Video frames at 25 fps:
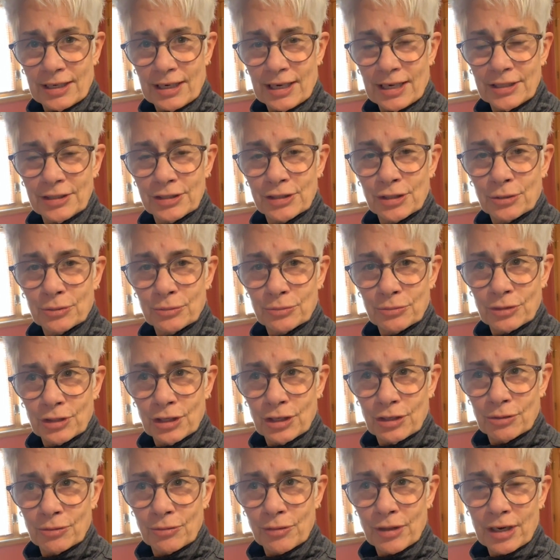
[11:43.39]
I don't
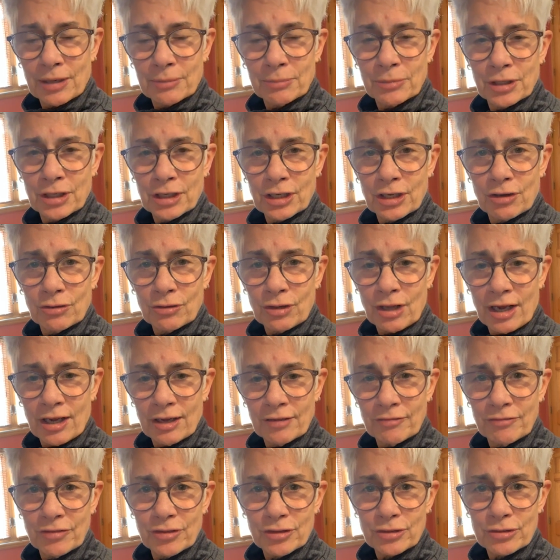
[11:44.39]
know that I'm going to go
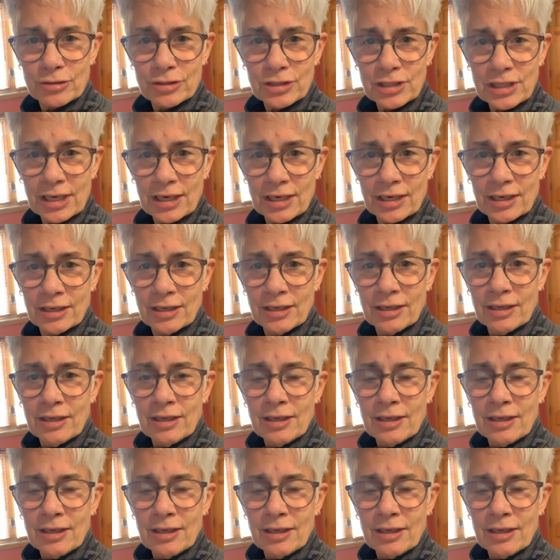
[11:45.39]
live Thursday,